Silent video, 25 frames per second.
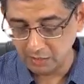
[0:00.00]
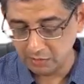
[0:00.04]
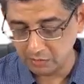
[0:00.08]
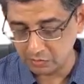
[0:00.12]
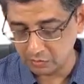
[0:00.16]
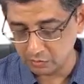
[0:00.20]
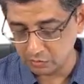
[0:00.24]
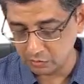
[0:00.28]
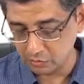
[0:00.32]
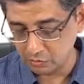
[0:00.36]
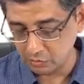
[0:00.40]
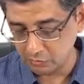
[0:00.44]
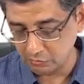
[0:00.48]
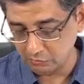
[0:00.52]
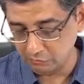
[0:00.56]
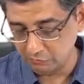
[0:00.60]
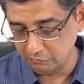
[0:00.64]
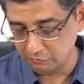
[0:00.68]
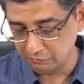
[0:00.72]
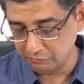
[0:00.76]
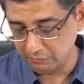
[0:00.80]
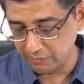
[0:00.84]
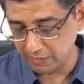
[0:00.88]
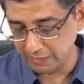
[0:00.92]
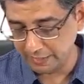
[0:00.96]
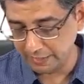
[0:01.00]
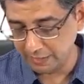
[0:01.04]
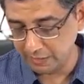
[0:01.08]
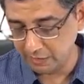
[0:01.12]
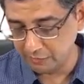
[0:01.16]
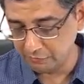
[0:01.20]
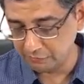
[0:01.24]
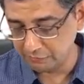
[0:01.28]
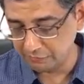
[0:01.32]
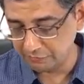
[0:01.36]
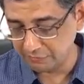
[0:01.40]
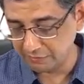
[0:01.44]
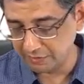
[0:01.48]
So wide
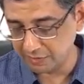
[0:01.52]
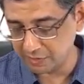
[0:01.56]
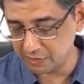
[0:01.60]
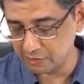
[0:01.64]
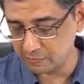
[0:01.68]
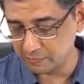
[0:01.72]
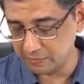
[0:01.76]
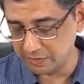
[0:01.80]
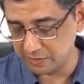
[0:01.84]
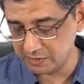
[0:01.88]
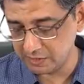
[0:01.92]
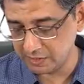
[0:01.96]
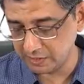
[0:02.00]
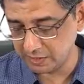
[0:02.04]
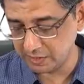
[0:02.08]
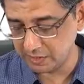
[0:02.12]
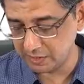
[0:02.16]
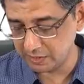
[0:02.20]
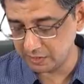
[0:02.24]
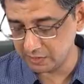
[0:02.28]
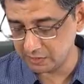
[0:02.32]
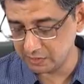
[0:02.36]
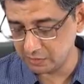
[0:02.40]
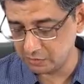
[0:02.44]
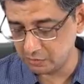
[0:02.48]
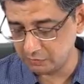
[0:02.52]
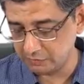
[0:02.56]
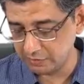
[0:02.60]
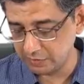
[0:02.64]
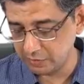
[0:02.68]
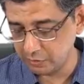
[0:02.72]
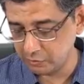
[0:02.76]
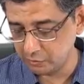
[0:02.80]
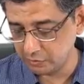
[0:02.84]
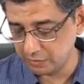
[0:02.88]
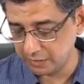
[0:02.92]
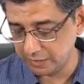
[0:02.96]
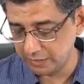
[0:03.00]
fixed split second heart sound. When
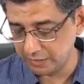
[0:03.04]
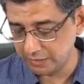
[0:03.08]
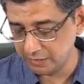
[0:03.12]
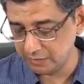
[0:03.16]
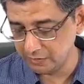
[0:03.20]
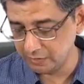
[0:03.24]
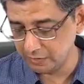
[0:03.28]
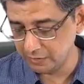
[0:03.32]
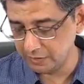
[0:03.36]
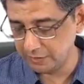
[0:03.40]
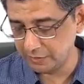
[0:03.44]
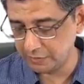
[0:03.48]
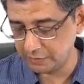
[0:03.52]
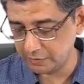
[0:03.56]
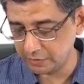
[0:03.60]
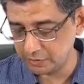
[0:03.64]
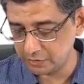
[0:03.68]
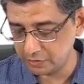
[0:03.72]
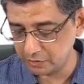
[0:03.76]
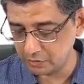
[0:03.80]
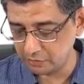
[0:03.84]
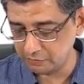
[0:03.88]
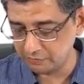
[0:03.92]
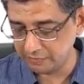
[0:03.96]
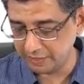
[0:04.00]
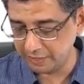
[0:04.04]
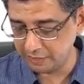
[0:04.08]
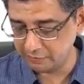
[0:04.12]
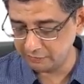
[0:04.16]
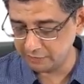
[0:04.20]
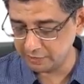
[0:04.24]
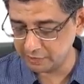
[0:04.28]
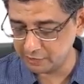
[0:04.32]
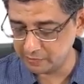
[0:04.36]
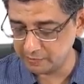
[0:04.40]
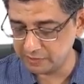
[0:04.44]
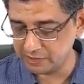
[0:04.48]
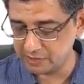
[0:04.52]
you read the literature of wide
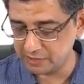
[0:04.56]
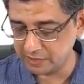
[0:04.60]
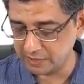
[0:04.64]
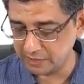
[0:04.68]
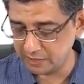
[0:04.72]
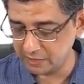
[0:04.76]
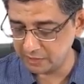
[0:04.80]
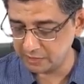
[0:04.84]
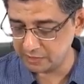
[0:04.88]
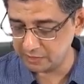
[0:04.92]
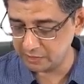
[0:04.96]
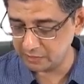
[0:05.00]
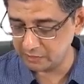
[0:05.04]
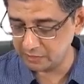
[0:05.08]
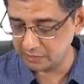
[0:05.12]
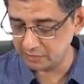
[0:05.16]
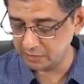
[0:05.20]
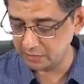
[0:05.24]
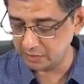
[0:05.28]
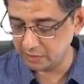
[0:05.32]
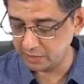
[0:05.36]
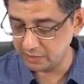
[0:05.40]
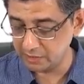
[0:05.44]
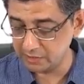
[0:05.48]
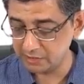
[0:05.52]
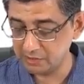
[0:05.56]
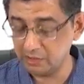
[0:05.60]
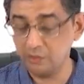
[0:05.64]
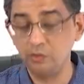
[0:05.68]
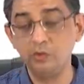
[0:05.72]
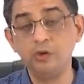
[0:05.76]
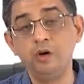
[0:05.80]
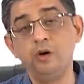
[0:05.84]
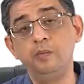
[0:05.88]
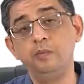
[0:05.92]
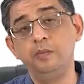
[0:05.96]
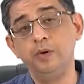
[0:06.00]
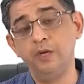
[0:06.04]
fixed split second heart sound in the heart sound
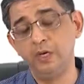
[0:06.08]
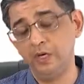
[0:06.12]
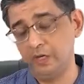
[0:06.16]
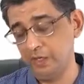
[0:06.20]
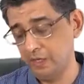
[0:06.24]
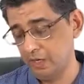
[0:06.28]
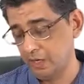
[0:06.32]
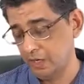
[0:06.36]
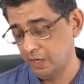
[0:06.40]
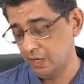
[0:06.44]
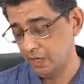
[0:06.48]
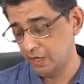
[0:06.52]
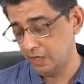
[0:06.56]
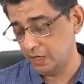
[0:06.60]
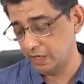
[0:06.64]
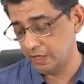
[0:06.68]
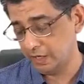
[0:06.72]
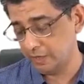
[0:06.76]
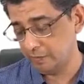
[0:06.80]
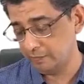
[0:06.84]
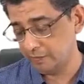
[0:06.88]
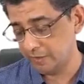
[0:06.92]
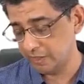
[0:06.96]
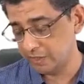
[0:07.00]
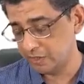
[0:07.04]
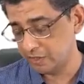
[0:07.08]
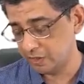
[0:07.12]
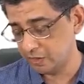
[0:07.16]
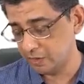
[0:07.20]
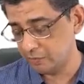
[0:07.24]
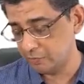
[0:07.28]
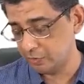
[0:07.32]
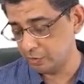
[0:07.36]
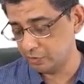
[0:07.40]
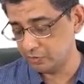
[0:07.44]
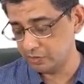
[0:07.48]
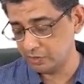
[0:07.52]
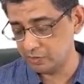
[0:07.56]
component, I have mentioned
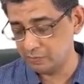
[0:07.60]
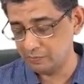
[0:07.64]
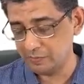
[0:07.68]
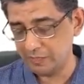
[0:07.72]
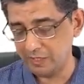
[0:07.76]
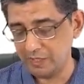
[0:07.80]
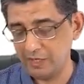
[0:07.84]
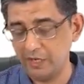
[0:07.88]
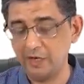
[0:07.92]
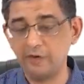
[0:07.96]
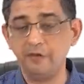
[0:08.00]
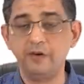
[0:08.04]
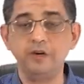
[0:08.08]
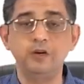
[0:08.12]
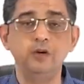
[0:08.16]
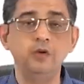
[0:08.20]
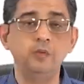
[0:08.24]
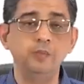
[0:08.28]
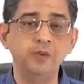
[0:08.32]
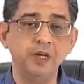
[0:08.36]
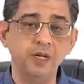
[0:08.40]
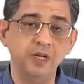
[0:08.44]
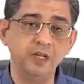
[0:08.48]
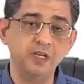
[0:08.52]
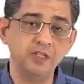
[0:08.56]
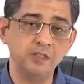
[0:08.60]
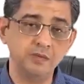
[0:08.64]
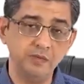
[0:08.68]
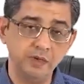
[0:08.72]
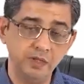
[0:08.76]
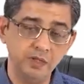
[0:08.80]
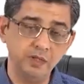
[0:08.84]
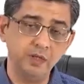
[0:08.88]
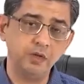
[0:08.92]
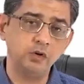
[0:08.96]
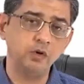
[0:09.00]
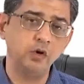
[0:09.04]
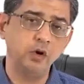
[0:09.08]
about this pediatric domain as well,
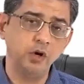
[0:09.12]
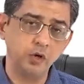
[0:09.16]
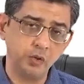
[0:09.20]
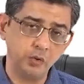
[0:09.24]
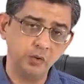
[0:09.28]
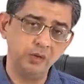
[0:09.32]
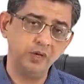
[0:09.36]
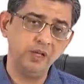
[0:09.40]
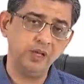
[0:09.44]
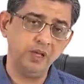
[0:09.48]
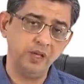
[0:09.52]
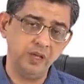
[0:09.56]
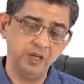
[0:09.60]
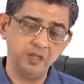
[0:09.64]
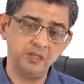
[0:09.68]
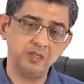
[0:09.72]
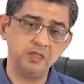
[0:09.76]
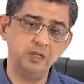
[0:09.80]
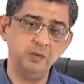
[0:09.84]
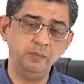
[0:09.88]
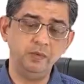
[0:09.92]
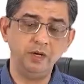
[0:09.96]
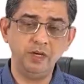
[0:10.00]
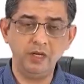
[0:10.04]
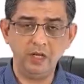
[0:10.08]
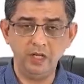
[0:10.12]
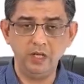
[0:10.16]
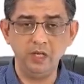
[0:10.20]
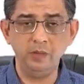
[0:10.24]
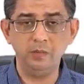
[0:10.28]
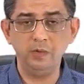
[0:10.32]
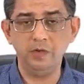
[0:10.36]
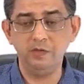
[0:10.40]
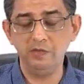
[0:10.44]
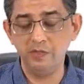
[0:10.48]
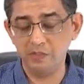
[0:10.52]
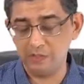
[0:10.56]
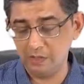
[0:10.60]
that not only ASD but
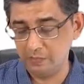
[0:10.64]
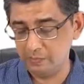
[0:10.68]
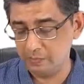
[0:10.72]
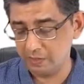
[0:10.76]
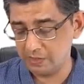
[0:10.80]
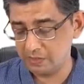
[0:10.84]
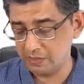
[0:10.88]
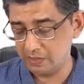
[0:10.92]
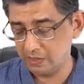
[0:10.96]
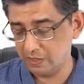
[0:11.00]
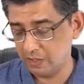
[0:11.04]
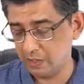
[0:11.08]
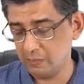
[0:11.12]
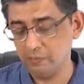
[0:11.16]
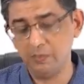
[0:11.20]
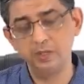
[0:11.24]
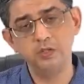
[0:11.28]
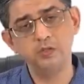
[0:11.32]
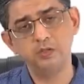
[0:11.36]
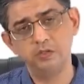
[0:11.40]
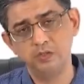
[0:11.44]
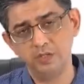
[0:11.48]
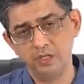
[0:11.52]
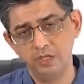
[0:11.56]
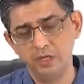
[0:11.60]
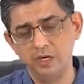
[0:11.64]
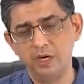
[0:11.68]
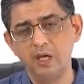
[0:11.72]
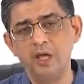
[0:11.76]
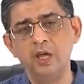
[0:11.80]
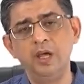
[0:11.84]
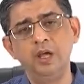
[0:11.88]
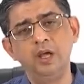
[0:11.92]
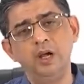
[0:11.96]
TAPVC per se can be associated.